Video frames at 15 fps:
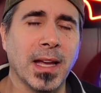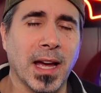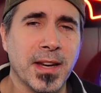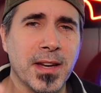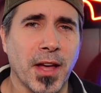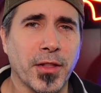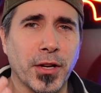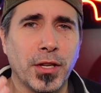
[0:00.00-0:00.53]

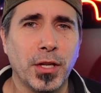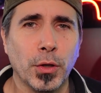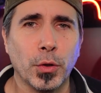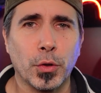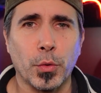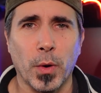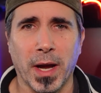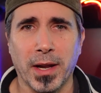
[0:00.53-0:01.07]
another
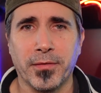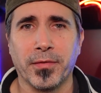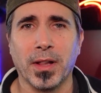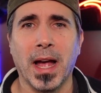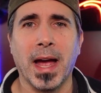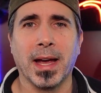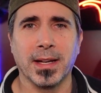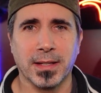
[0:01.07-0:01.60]
huge red
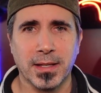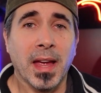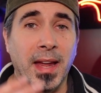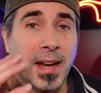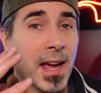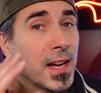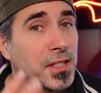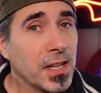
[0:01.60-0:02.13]
flag. And
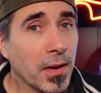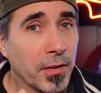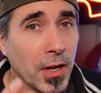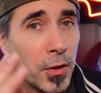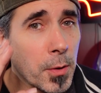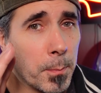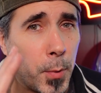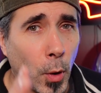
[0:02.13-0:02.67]
I actually have
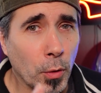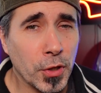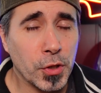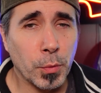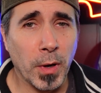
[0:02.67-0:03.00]
another bonus